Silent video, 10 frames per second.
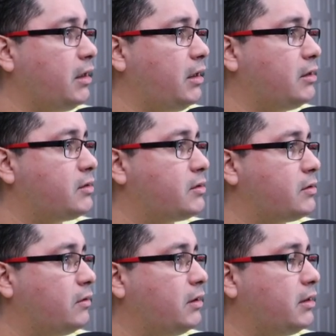
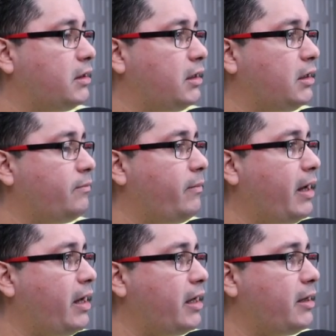install it in
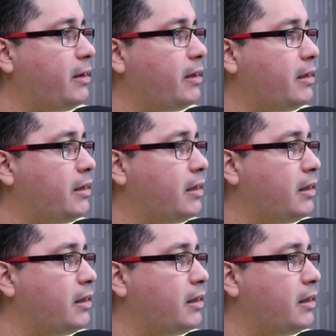my